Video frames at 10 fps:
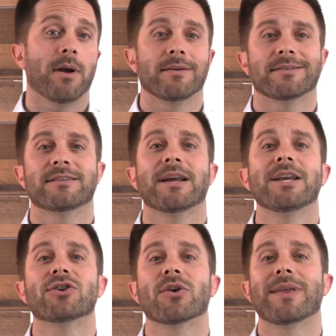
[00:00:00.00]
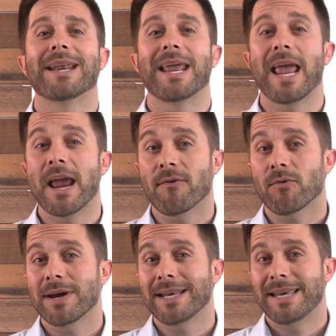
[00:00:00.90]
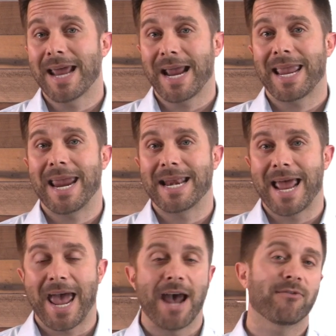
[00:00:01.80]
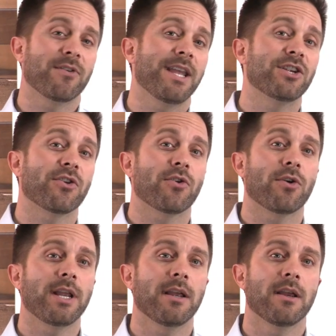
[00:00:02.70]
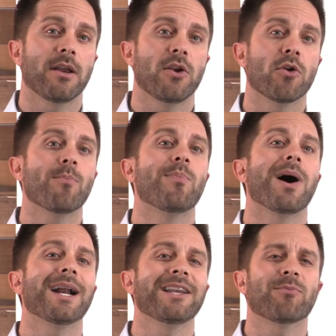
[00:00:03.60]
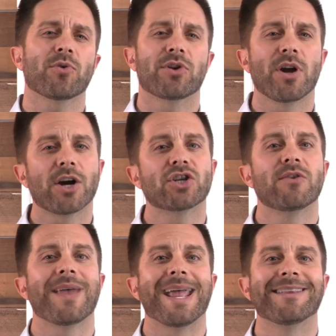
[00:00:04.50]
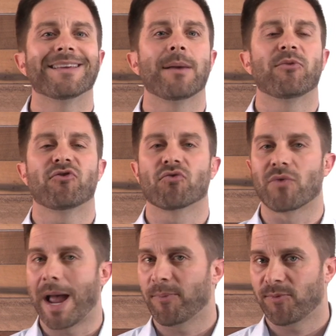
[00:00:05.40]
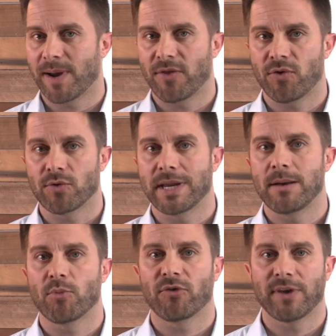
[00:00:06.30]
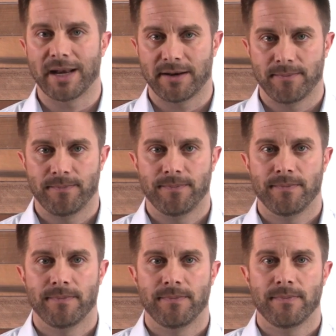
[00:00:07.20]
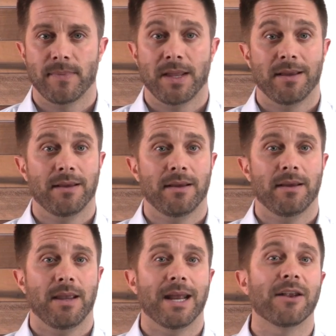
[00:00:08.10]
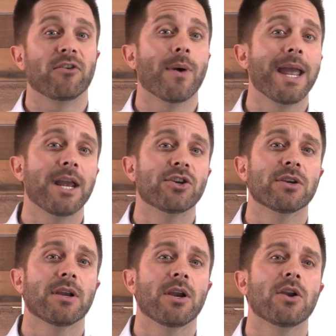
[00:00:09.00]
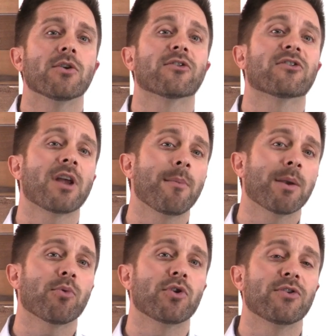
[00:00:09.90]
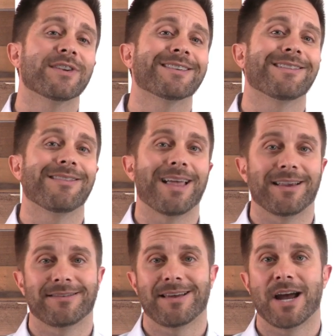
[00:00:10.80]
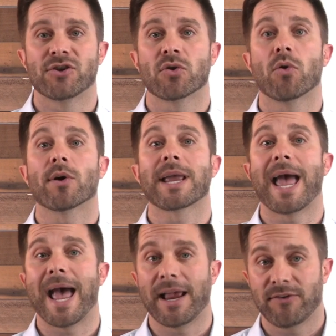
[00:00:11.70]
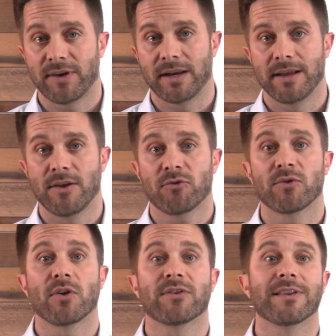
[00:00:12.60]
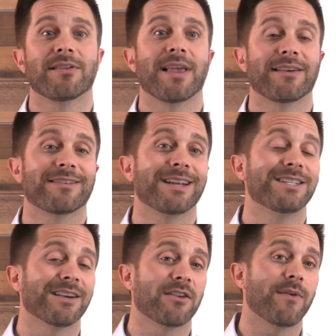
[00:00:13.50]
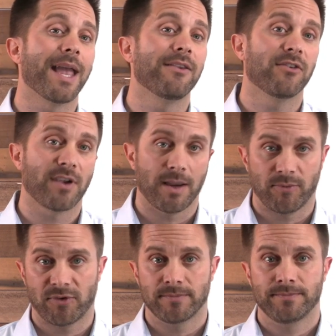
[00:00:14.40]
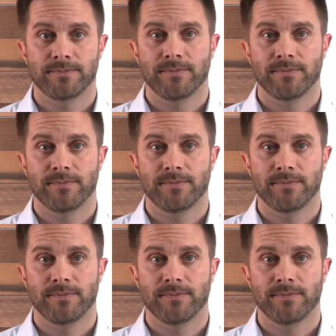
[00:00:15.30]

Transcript: Well, studies show that every decade after the age of 30, your body's production of enzymes drops by 13%. And as you age, your stomach produces less hydrochloric acid, and this results in less digestive enzymes.